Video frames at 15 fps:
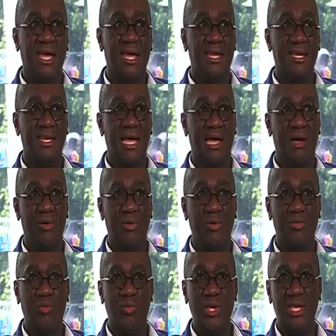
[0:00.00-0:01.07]
Now,
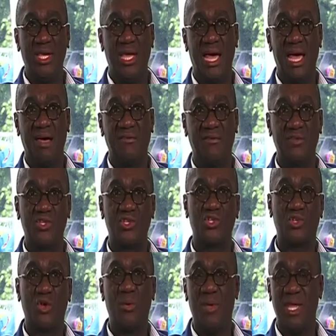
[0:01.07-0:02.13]
we have
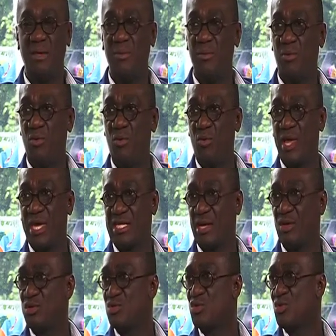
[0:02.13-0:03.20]
so many people who get
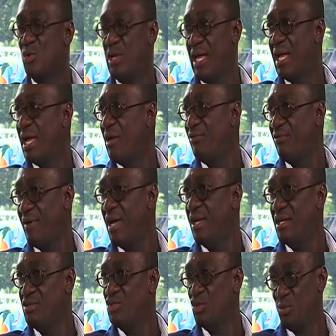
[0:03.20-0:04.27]
out of school and can't find
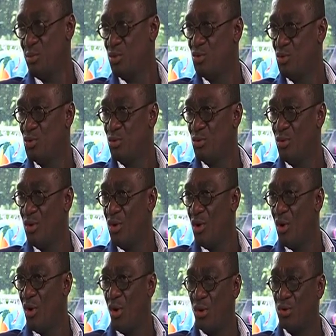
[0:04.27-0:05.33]
a job to do,
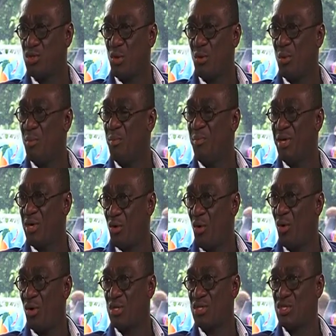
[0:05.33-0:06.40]
also
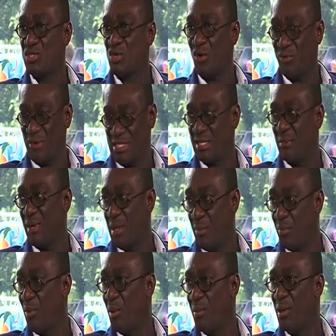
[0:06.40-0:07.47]
because of a similar
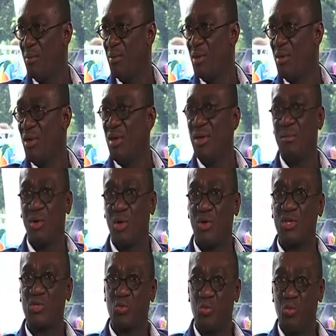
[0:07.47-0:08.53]
problem.
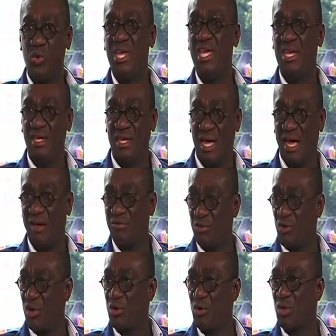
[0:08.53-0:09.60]
Because we have
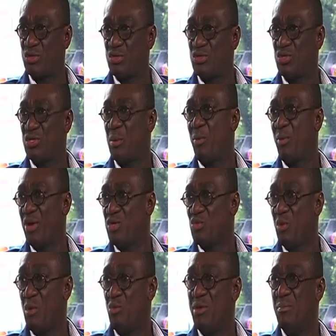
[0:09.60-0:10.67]
not gotten to the point
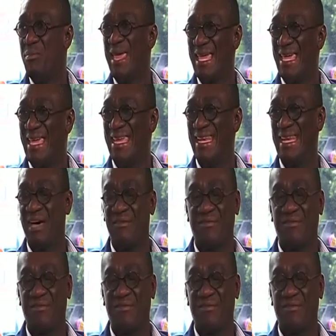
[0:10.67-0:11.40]
where we make enough